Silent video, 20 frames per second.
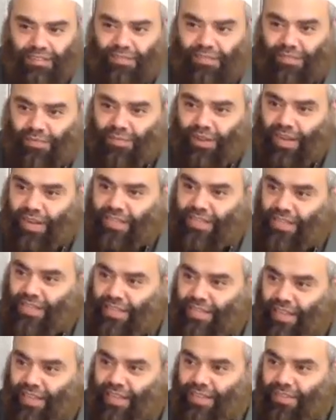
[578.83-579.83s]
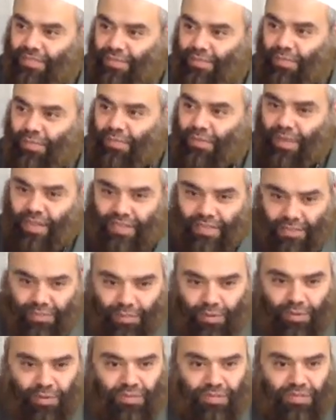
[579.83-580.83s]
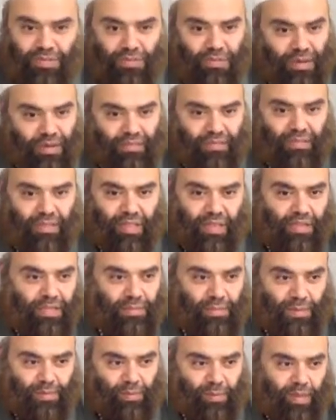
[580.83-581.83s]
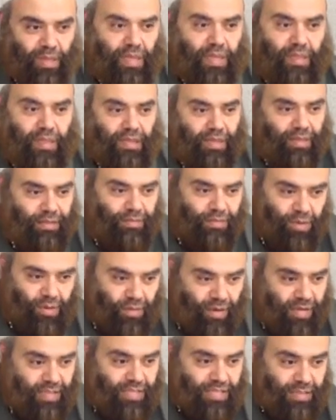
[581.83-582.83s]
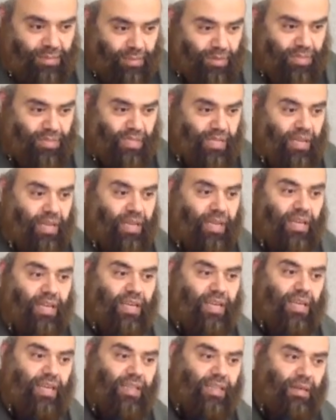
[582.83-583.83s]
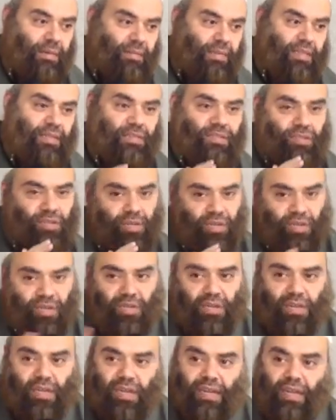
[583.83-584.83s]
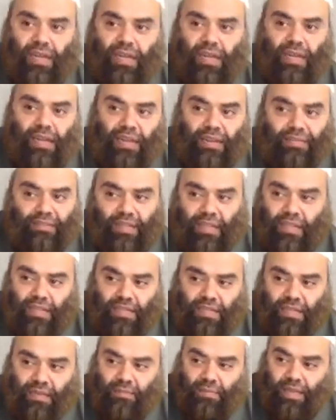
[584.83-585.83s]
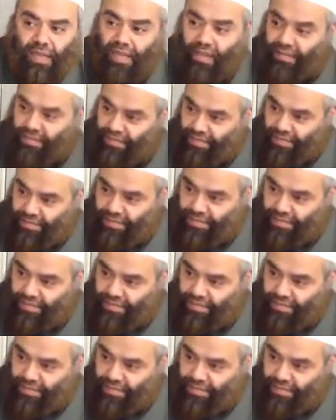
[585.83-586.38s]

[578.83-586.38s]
do exercise or play sports or whatever it is? People think that if you're a religious person, that means you're living in some cave.